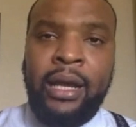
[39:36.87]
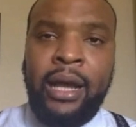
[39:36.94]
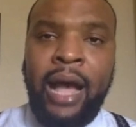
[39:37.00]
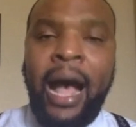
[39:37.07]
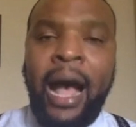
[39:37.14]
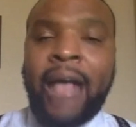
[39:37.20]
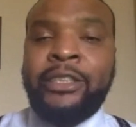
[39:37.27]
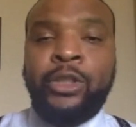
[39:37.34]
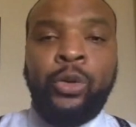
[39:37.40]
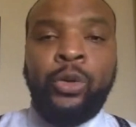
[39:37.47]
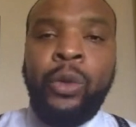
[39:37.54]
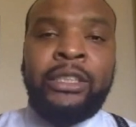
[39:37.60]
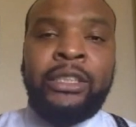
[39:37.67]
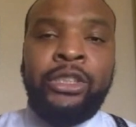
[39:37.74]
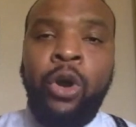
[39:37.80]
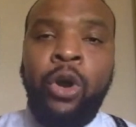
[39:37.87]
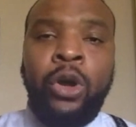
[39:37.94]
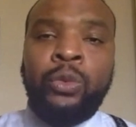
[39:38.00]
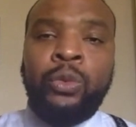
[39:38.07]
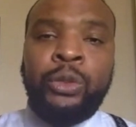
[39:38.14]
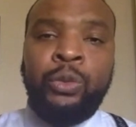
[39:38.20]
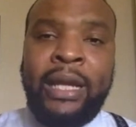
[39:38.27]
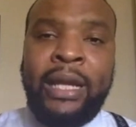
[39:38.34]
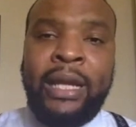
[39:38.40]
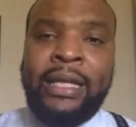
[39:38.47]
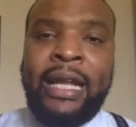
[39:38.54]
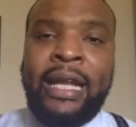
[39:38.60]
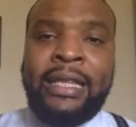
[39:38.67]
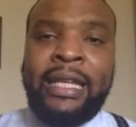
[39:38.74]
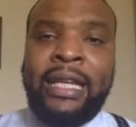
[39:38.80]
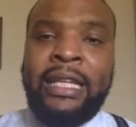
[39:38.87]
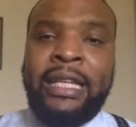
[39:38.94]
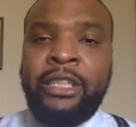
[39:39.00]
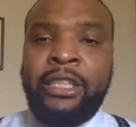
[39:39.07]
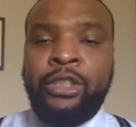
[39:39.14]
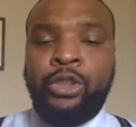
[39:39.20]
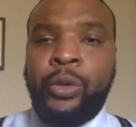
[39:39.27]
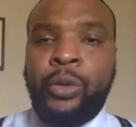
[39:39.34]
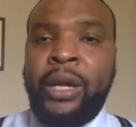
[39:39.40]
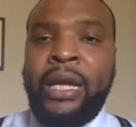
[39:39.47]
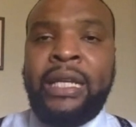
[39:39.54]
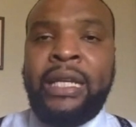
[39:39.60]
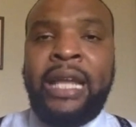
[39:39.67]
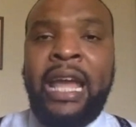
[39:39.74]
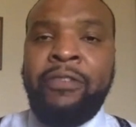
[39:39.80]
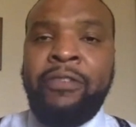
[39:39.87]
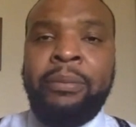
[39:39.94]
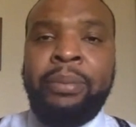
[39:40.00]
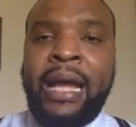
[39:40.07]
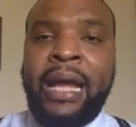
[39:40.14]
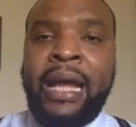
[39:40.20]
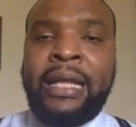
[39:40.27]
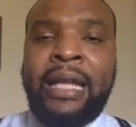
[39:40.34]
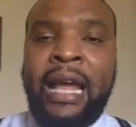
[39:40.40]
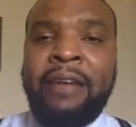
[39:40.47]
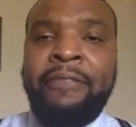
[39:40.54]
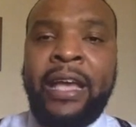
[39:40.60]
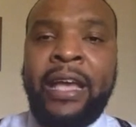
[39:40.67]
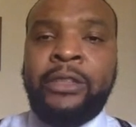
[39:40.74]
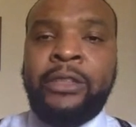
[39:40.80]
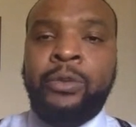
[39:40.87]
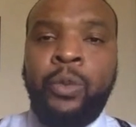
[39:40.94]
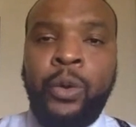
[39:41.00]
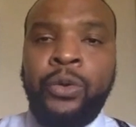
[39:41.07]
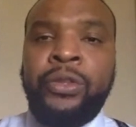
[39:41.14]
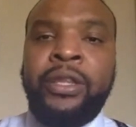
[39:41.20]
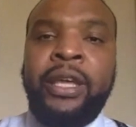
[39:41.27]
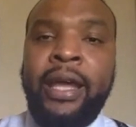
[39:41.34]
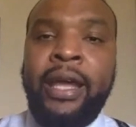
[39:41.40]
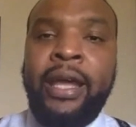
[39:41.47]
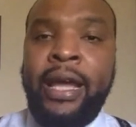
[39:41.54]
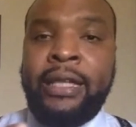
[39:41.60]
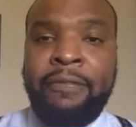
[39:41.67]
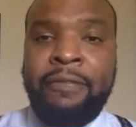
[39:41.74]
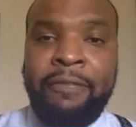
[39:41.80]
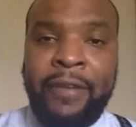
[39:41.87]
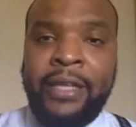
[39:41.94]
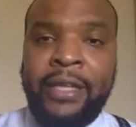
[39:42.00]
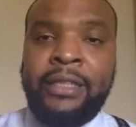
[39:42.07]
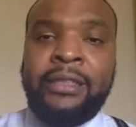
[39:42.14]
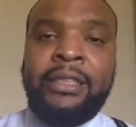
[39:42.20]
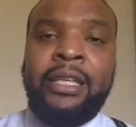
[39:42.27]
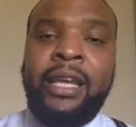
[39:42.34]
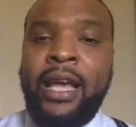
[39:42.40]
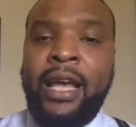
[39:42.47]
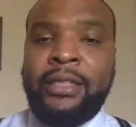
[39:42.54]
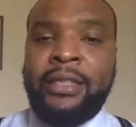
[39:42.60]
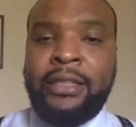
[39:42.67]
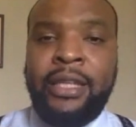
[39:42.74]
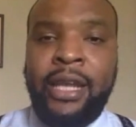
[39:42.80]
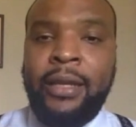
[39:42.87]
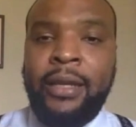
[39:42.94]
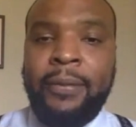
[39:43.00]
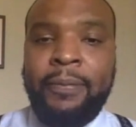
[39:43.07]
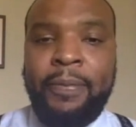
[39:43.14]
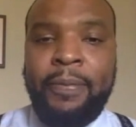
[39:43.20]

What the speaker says: Oscar Grant's daughter was waiting at the end of the train. Every black life has worth, has a face, has a name.